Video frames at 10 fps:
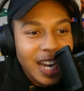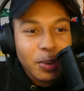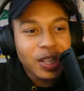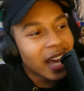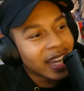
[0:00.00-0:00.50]
and
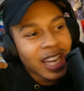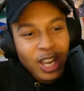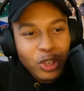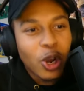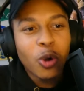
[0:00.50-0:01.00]
they were like,
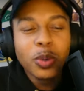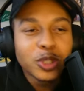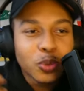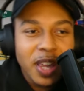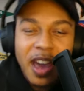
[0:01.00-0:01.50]
you know, who
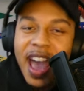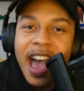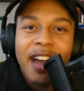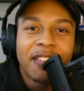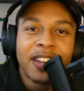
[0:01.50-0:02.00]
would you rather
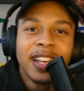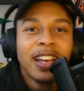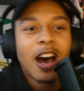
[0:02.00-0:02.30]
have,